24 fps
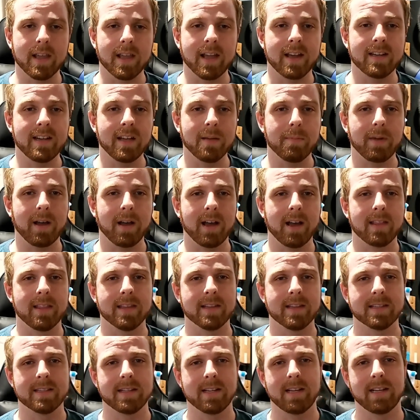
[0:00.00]
idea behind
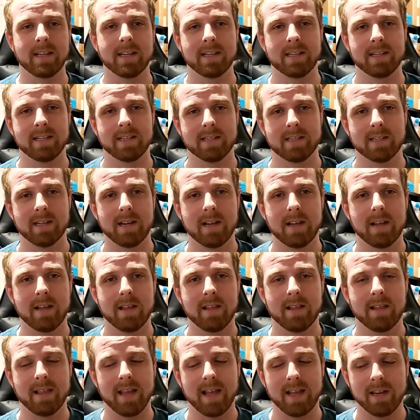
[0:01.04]
this is
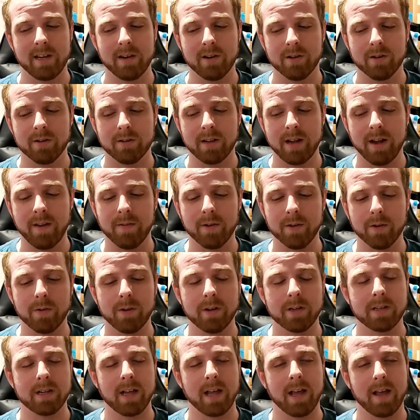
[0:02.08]
that you're never
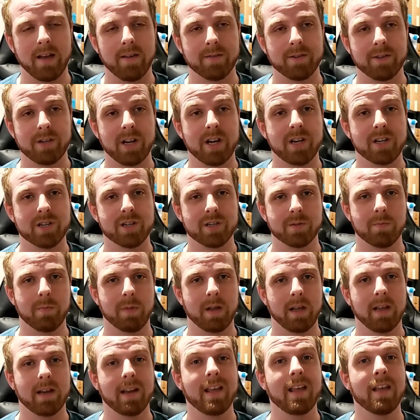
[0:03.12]
going to have changes
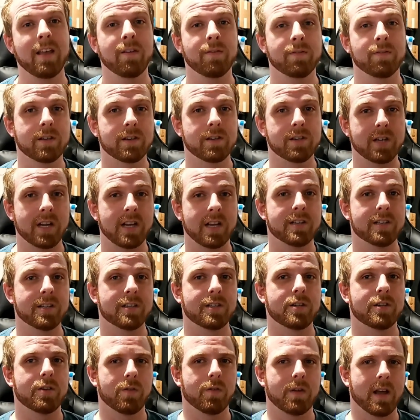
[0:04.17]
made if the
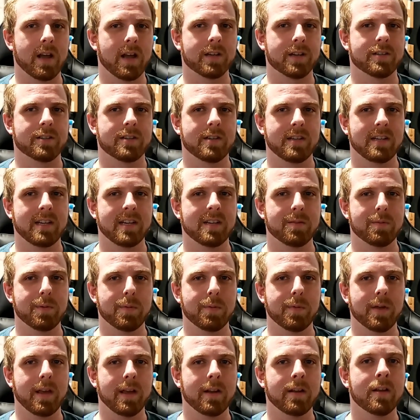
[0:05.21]
changes don't actually need to be
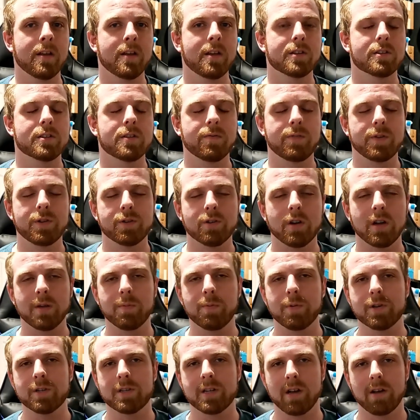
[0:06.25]
made. So if you try to
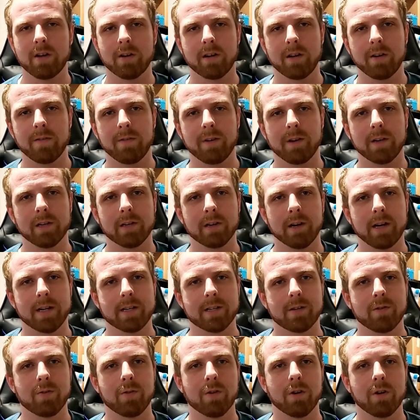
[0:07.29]
push out a
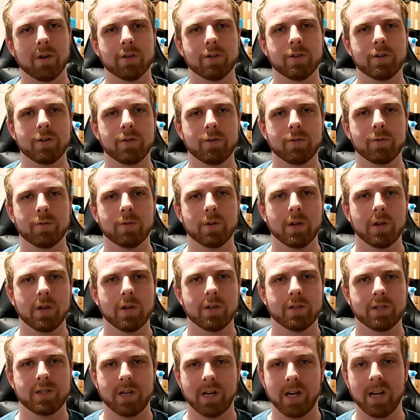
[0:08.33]
configuration or a new
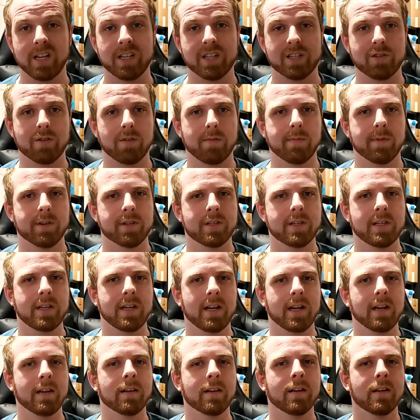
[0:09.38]
change to a
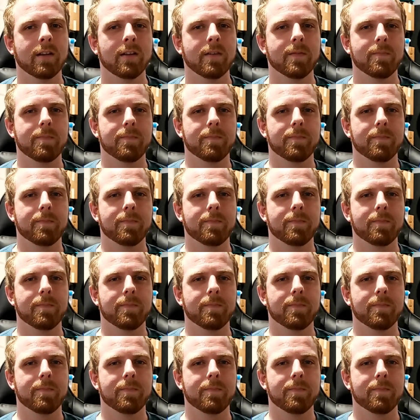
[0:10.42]
machine,